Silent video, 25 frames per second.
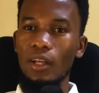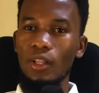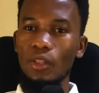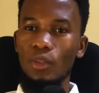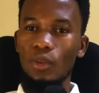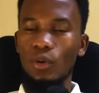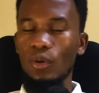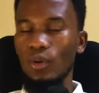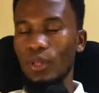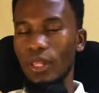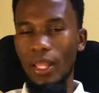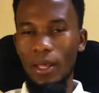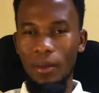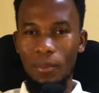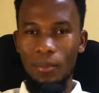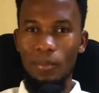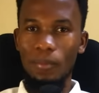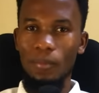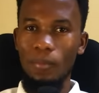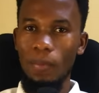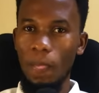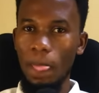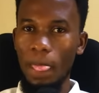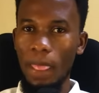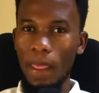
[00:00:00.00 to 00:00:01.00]
through them,
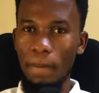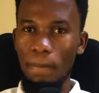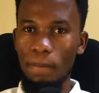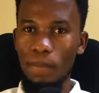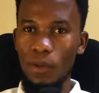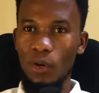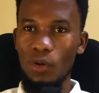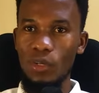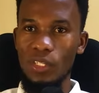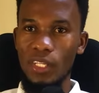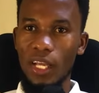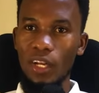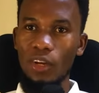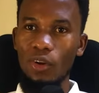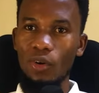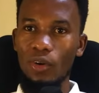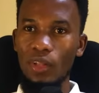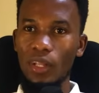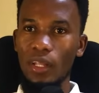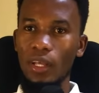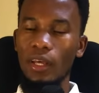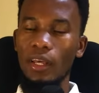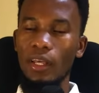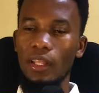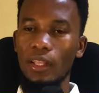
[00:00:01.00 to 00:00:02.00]
because I
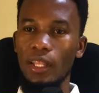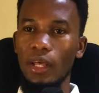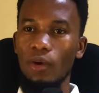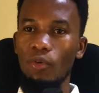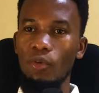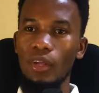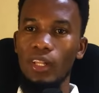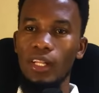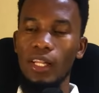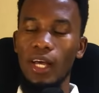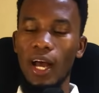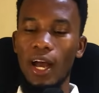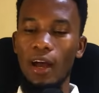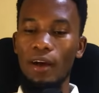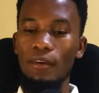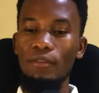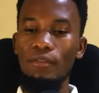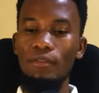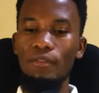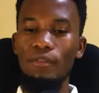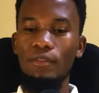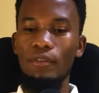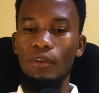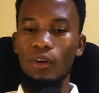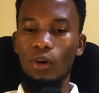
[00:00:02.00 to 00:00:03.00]
know they will
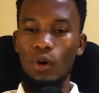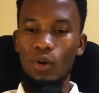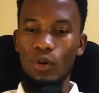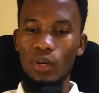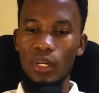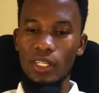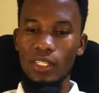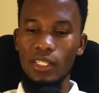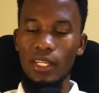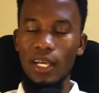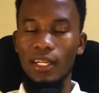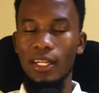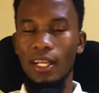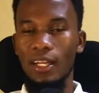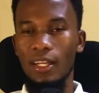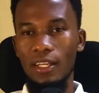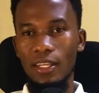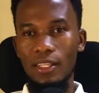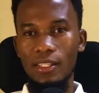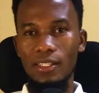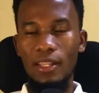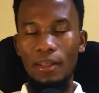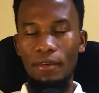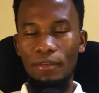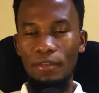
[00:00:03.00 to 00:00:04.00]
have Congress Dad and
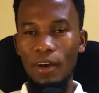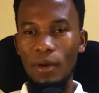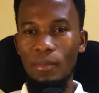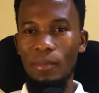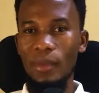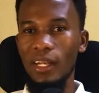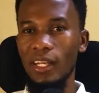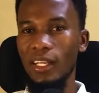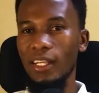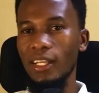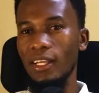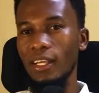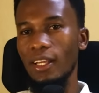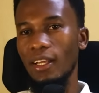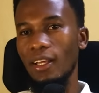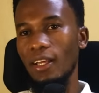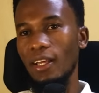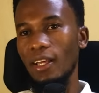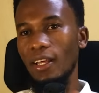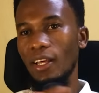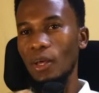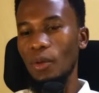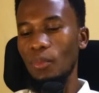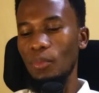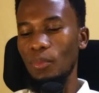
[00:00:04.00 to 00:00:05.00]
his, the family
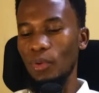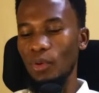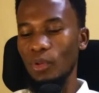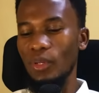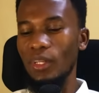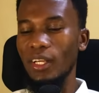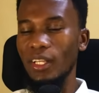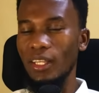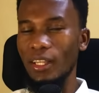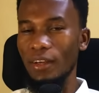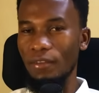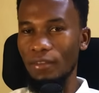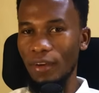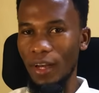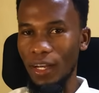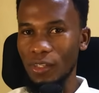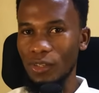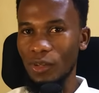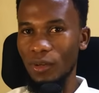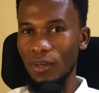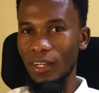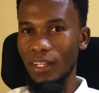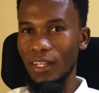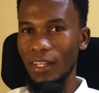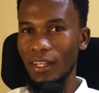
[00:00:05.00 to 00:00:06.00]
building the
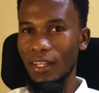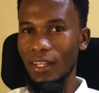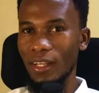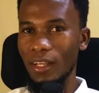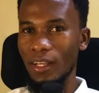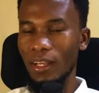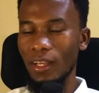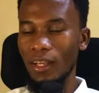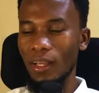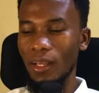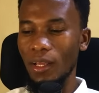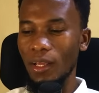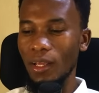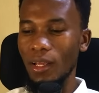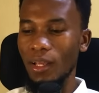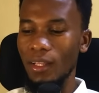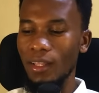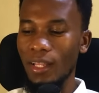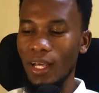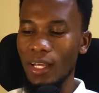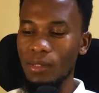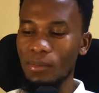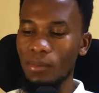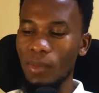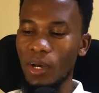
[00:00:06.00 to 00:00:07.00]
factory.
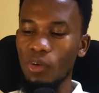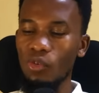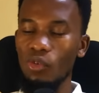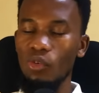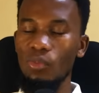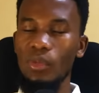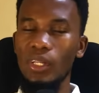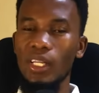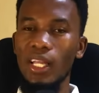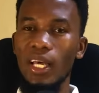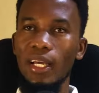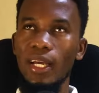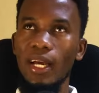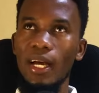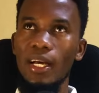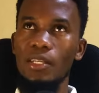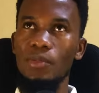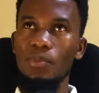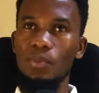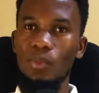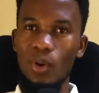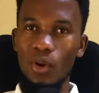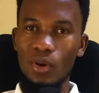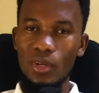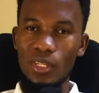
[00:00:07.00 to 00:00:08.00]
That man will be like a
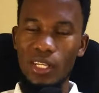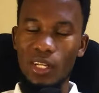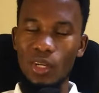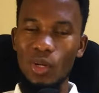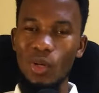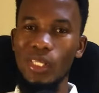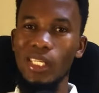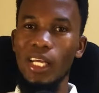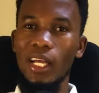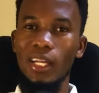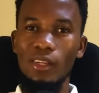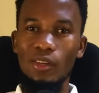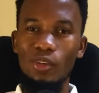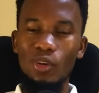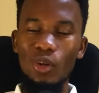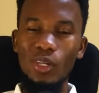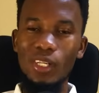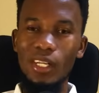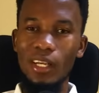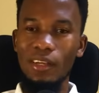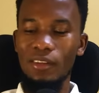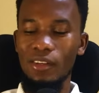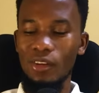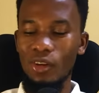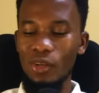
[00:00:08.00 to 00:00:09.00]
sponsor, not a, not
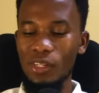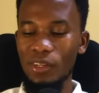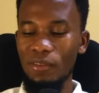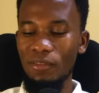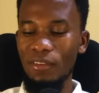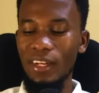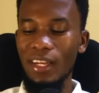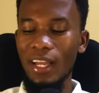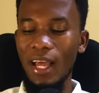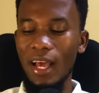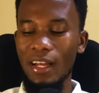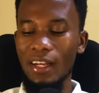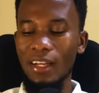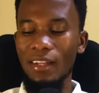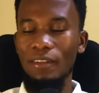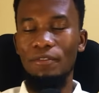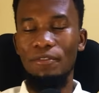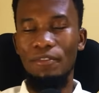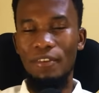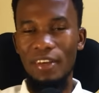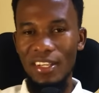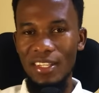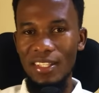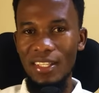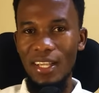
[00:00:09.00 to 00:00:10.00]
a, not even an
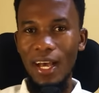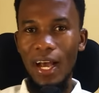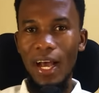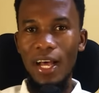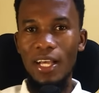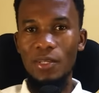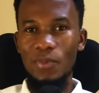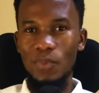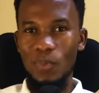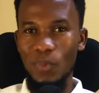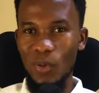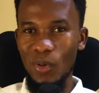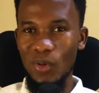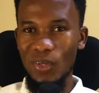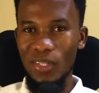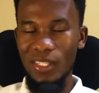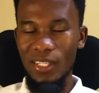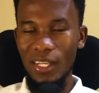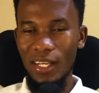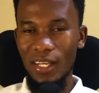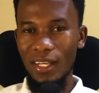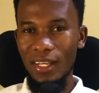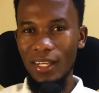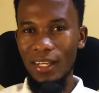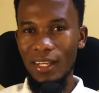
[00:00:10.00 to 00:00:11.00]
investor, a
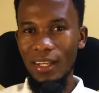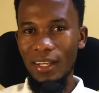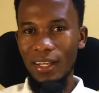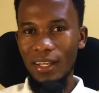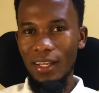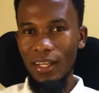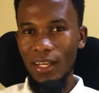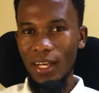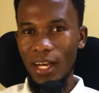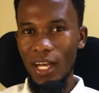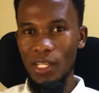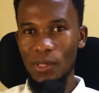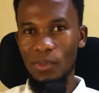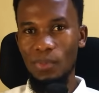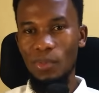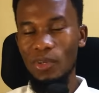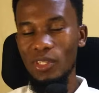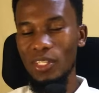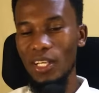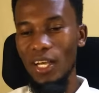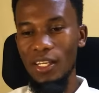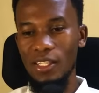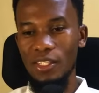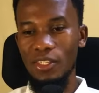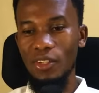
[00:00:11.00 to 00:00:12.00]
sponsor. A
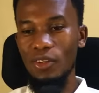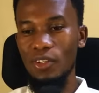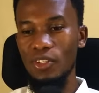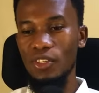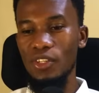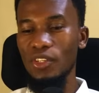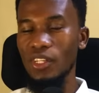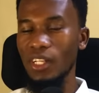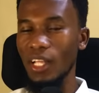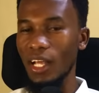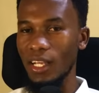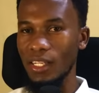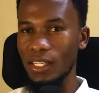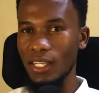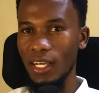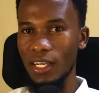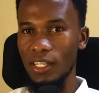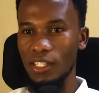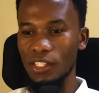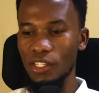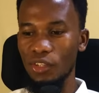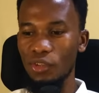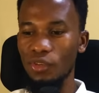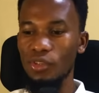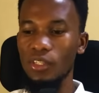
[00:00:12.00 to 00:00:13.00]
sponsor has no string
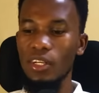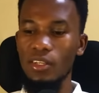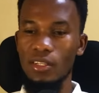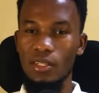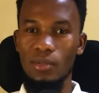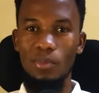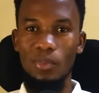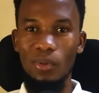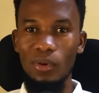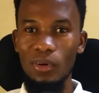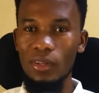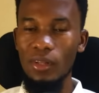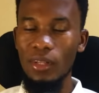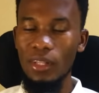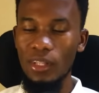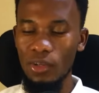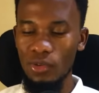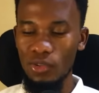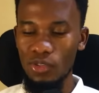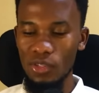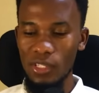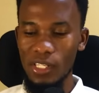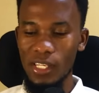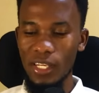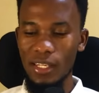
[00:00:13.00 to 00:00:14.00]
attached. You just spon
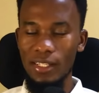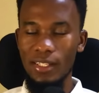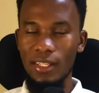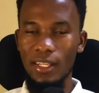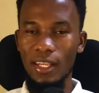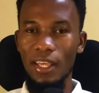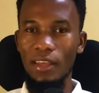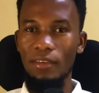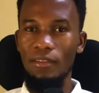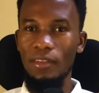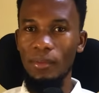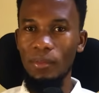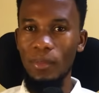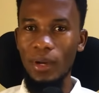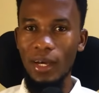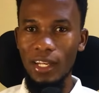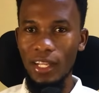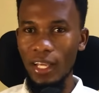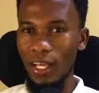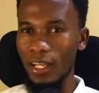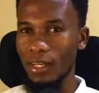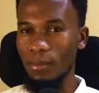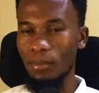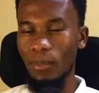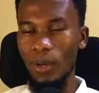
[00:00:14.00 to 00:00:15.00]
you just give the money
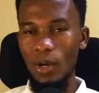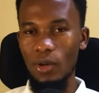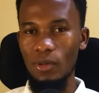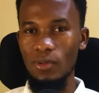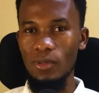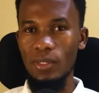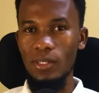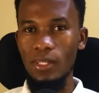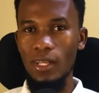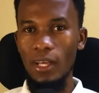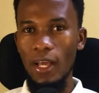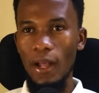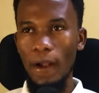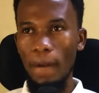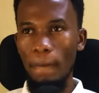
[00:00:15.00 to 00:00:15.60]
and bounce.